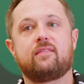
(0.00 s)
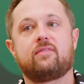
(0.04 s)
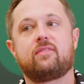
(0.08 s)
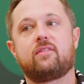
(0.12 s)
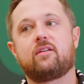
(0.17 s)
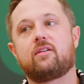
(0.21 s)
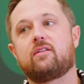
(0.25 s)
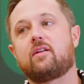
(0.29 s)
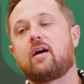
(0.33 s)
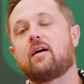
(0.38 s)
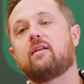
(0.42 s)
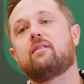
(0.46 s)

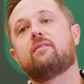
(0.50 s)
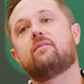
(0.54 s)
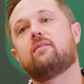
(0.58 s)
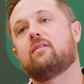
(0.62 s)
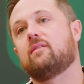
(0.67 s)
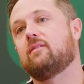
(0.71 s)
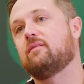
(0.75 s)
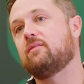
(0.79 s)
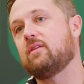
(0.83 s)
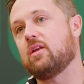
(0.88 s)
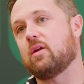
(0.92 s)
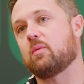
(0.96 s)
They're not,
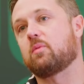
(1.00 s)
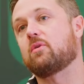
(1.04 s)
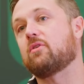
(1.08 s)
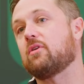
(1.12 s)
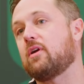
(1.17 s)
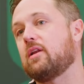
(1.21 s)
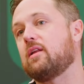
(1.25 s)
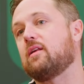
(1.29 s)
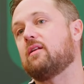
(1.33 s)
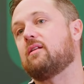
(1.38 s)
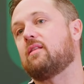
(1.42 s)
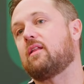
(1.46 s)

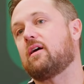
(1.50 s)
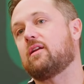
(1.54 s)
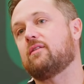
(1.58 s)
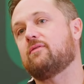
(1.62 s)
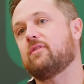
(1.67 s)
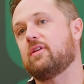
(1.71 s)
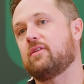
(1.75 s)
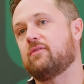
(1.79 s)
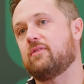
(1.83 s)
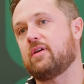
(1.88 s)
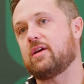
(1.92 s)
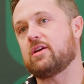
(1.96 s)
creating a lot of
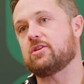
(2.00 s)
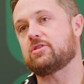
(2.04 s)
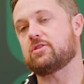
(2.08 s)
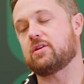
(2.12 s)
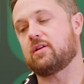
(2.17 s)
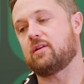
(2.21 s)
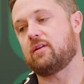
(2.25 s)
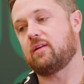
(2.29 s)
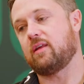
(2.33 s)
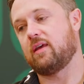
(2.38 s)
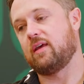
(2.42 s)
innovation.